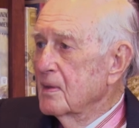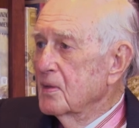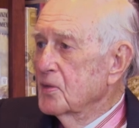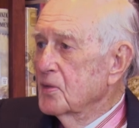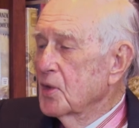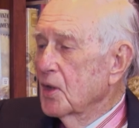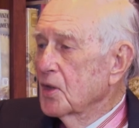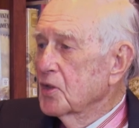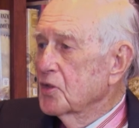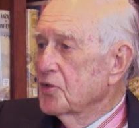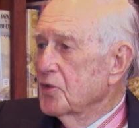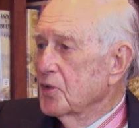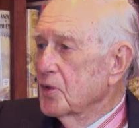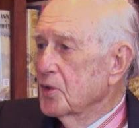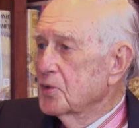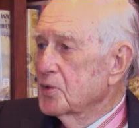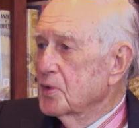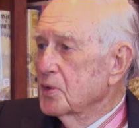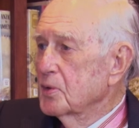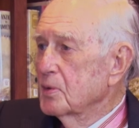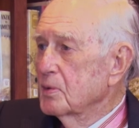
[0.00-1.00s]

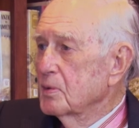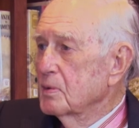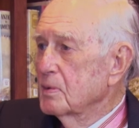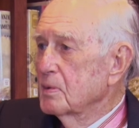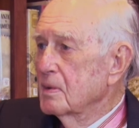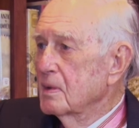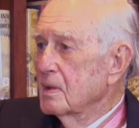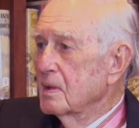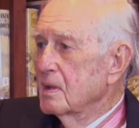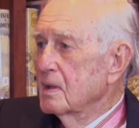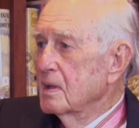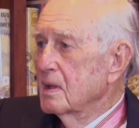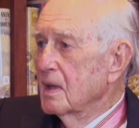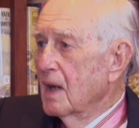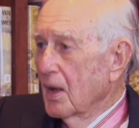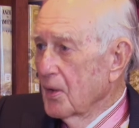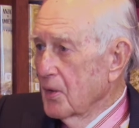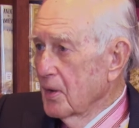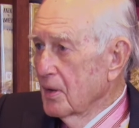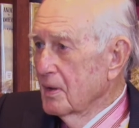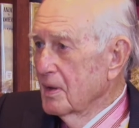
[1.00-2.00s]
transferred to
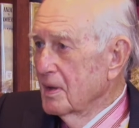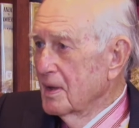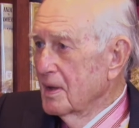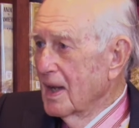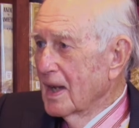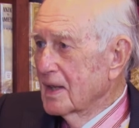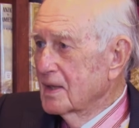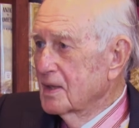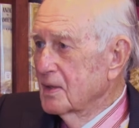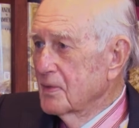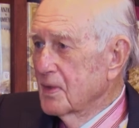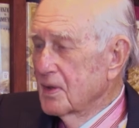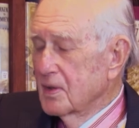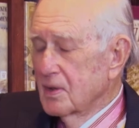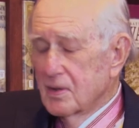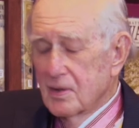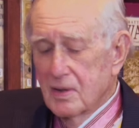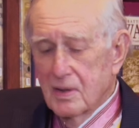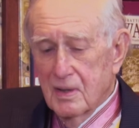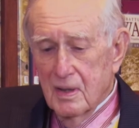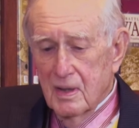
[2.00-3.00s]
other
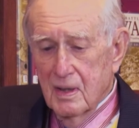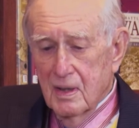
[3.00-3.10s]
activities.